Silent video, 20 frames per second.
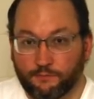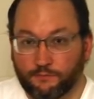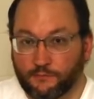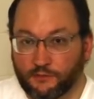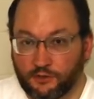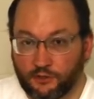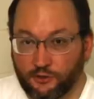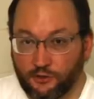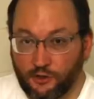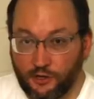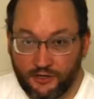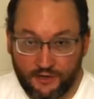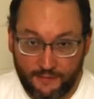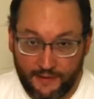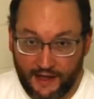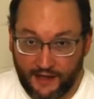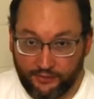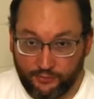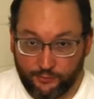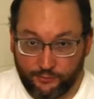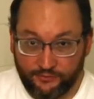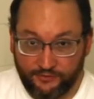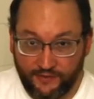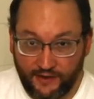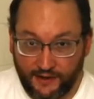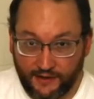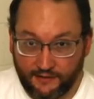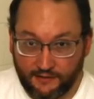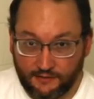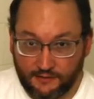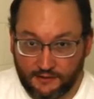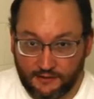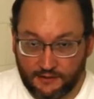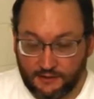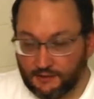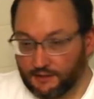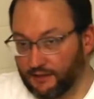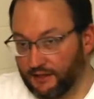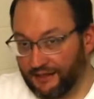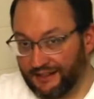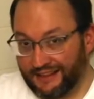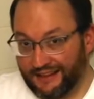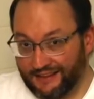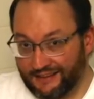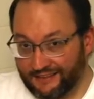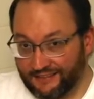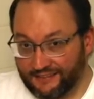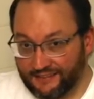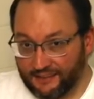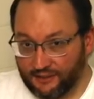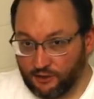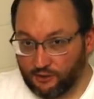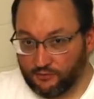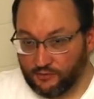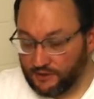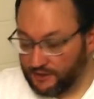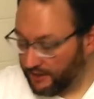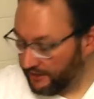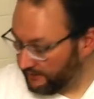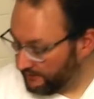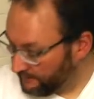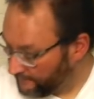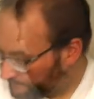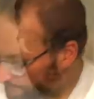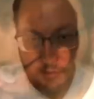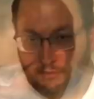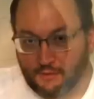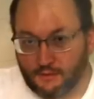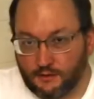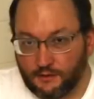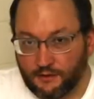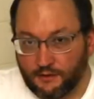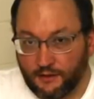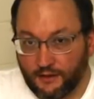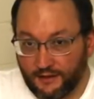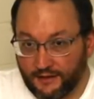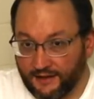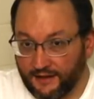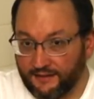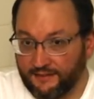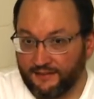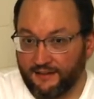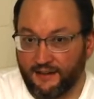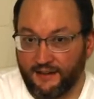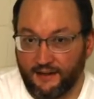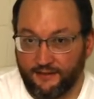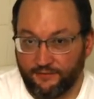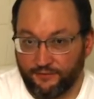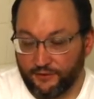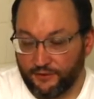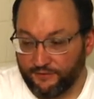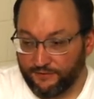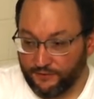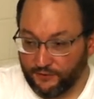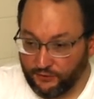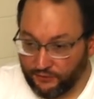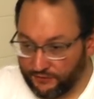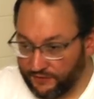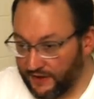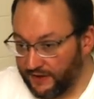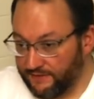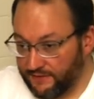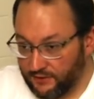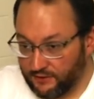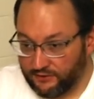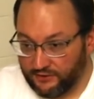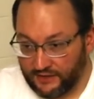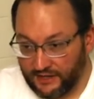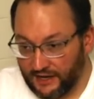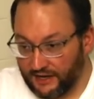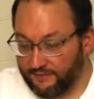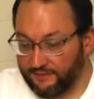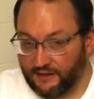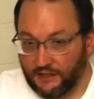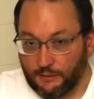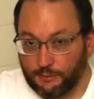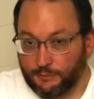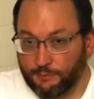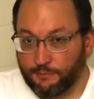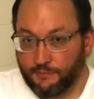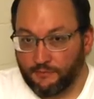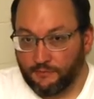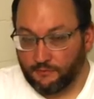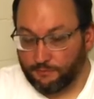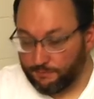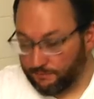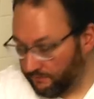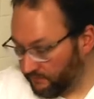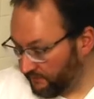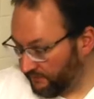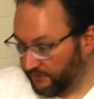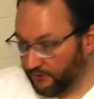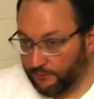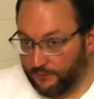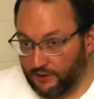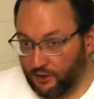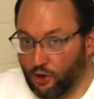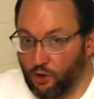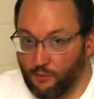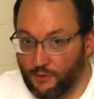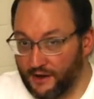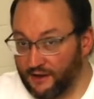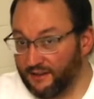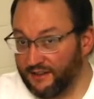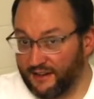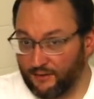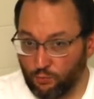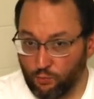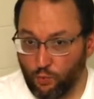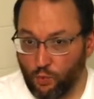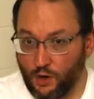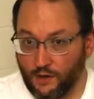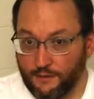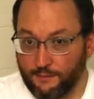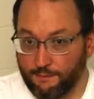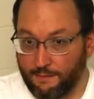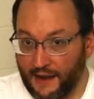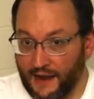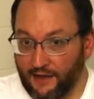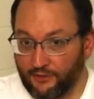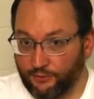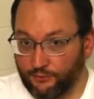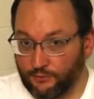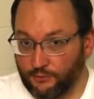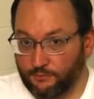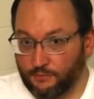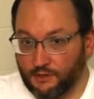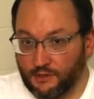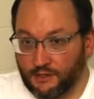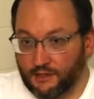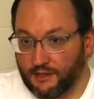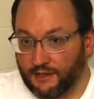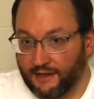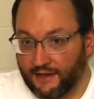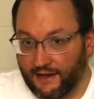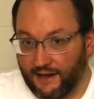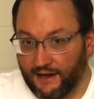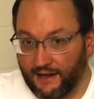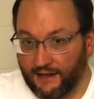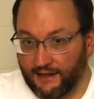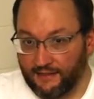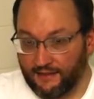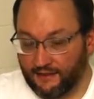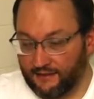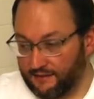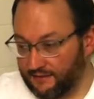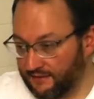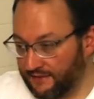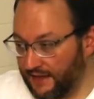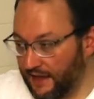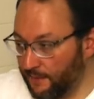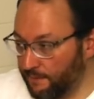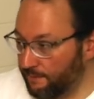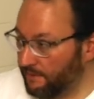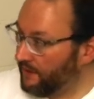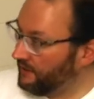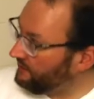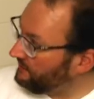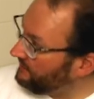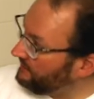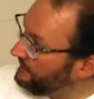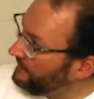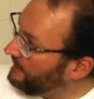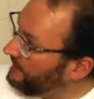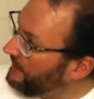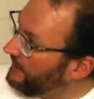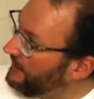turn on your bathroom fan, let it sit overnight. Now, like I said, for the first five years that I developed film at home, I only had one bathroom. And that meant that